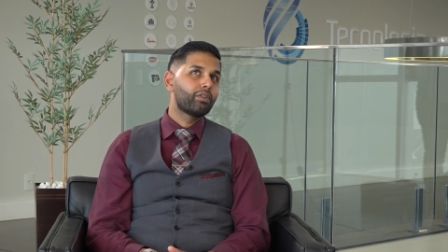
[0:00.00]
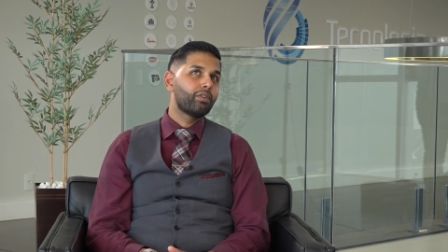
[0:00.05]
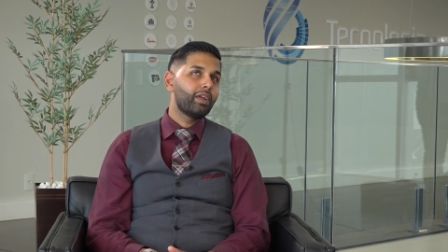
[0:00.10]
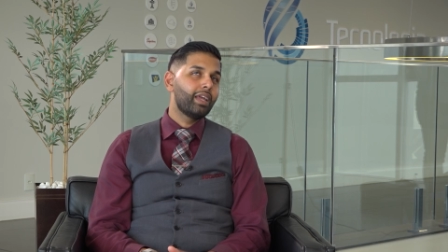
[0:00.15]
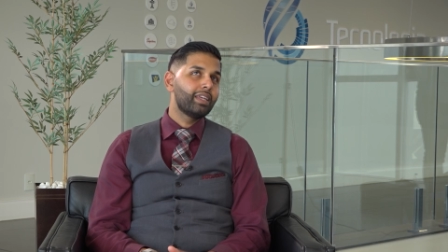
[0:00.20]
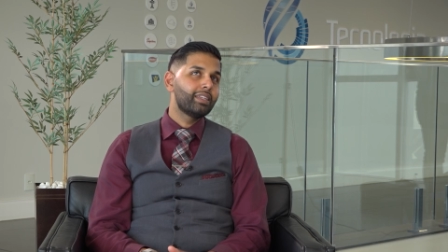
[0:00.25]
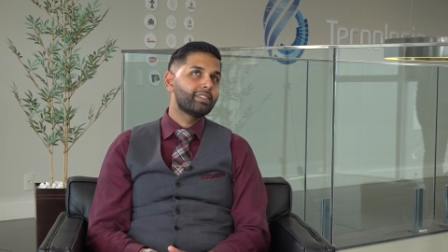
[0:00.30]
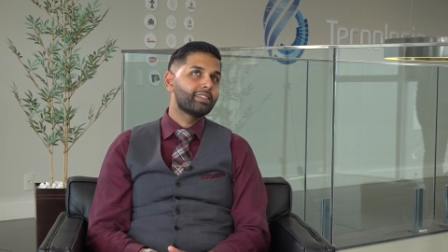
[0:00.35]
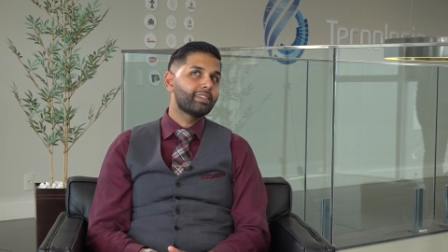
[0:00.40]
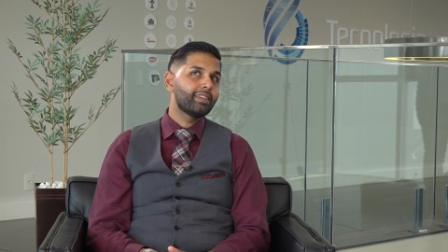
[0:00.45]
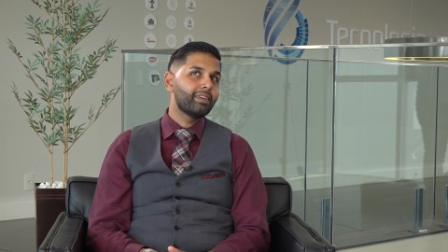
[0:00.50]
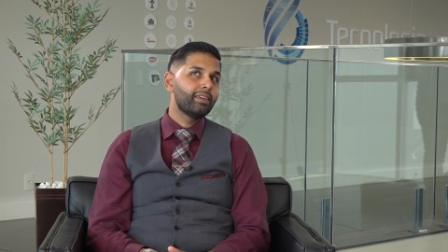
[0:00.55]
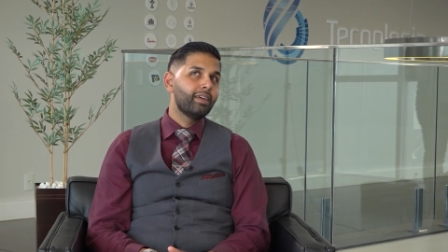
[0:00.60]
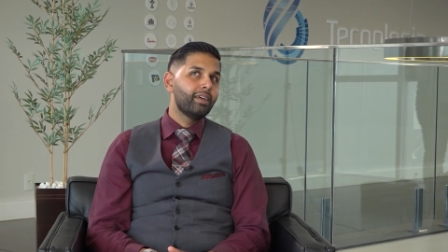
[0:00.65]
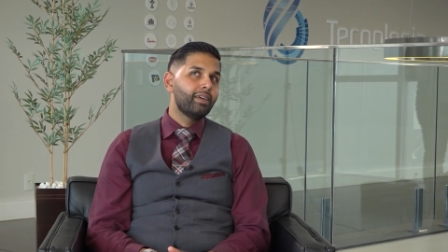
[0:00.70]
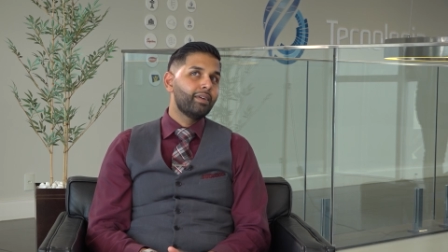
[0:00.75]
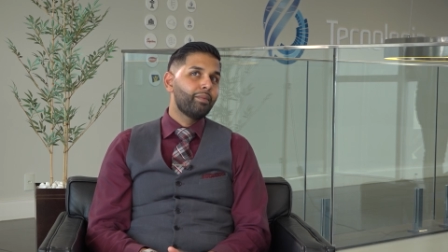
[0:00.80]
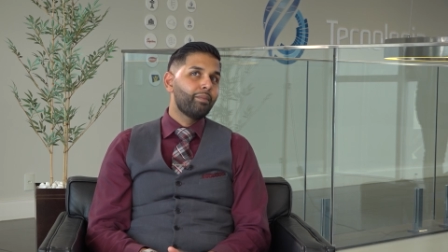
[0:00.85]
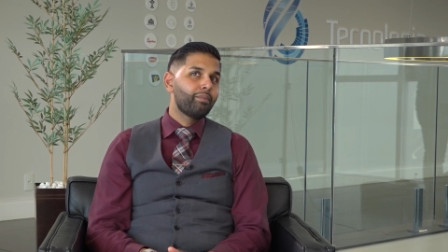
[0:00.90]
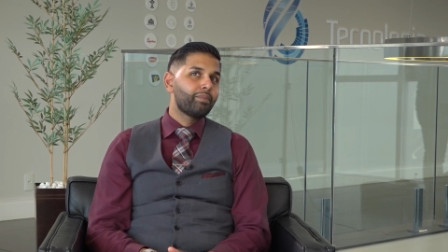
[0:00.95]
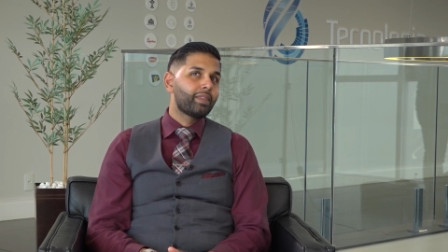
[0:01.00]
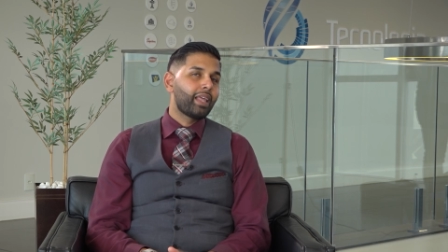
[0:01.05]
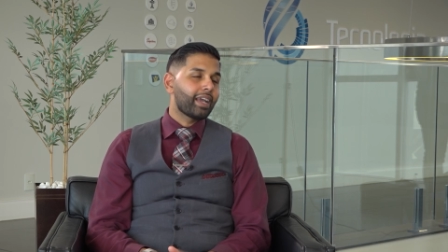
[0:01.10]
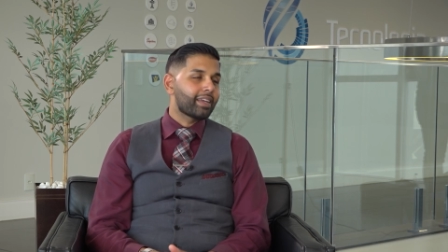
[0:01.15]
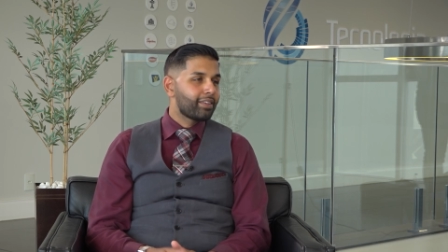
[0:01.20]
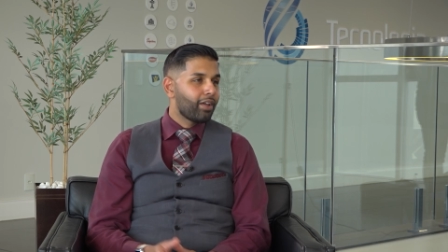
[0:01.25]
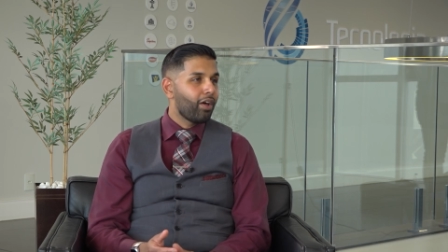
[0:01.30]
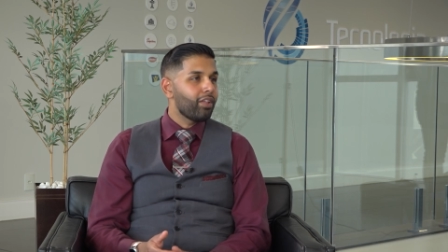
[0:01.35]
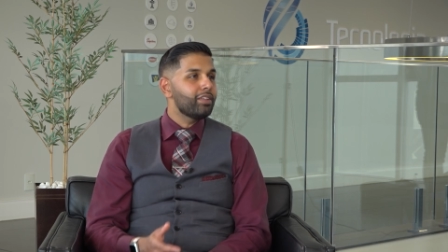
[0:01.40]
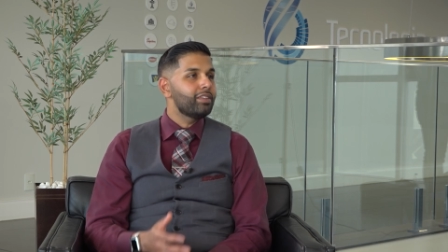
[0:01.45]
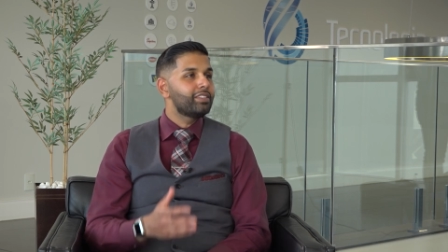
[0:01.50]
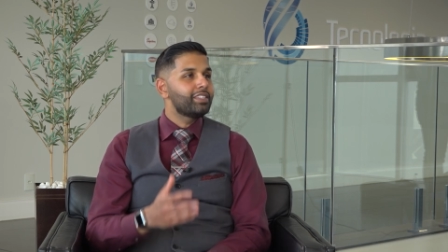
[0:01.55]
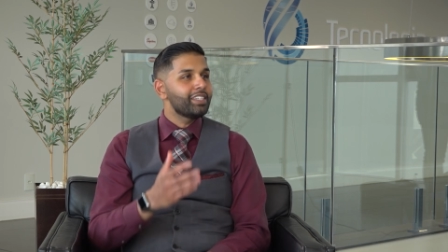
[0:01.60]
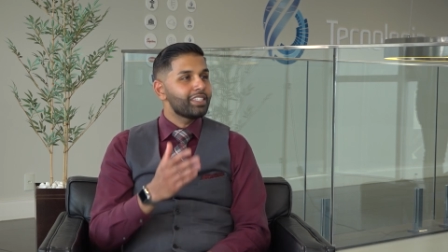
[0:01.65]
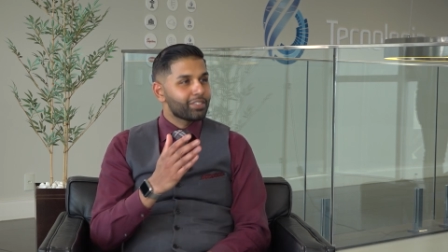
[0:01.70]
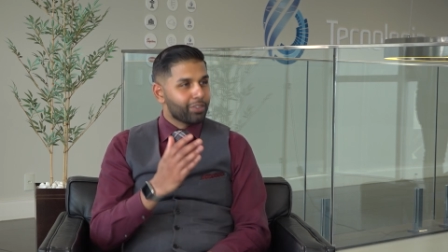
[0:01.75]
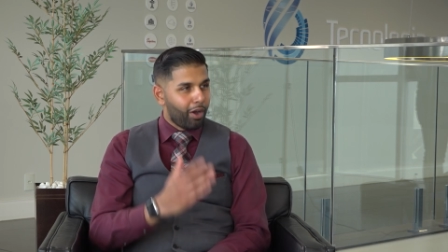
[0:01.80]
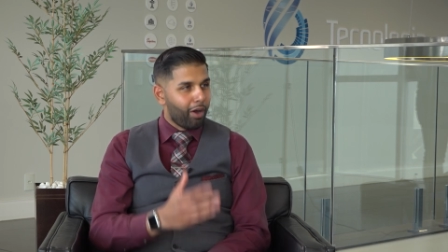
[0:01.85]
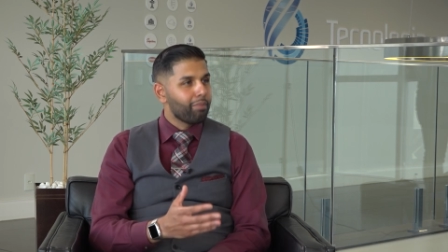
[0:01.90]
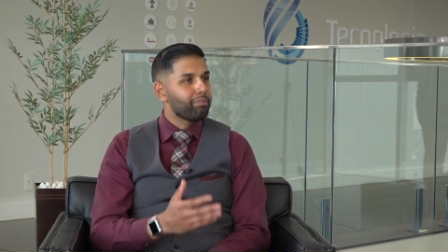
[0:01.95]
is technology
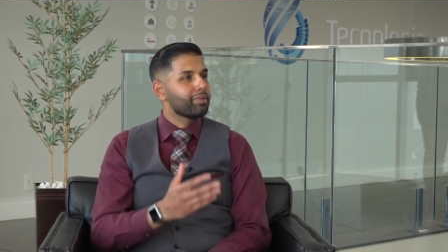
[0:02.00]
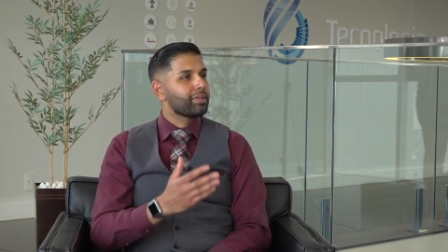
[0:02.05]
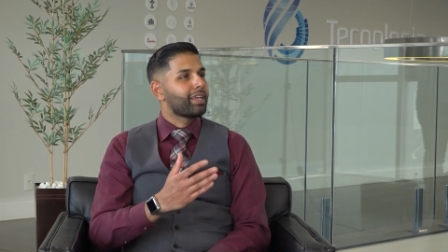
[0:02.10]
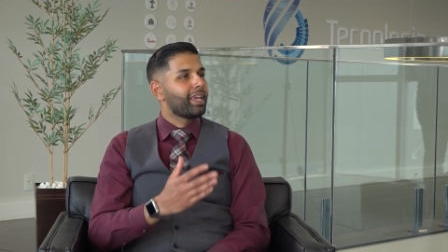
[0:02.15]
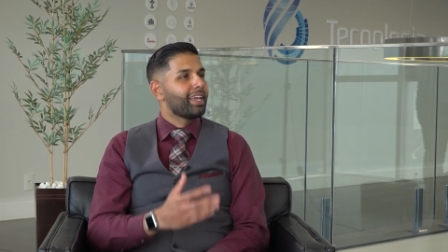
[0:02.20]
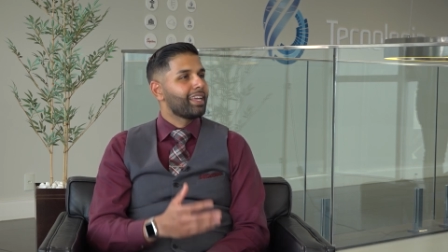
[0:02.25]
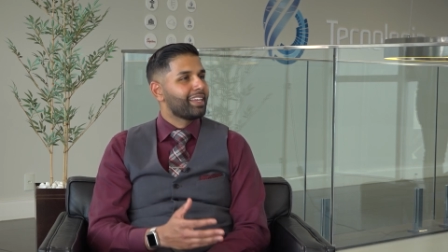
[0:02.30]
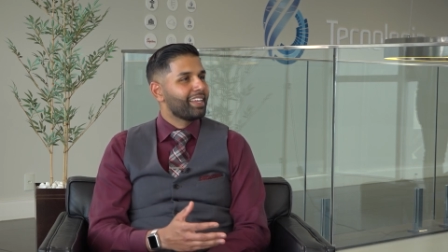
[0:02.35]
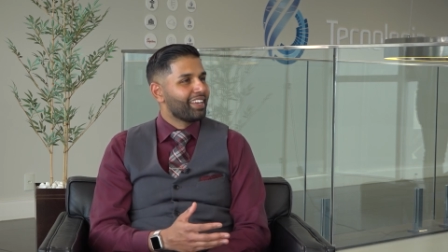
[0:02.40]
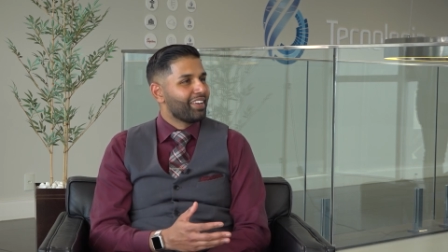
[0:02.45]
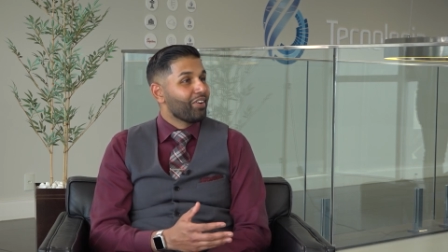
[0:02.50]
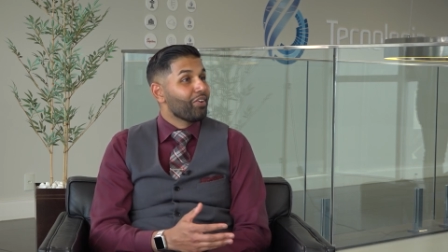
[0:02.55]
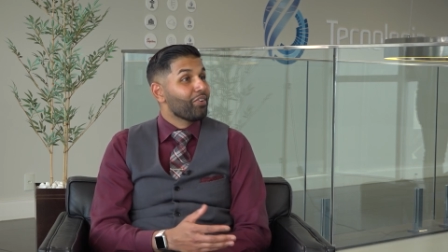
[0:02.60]
is complicated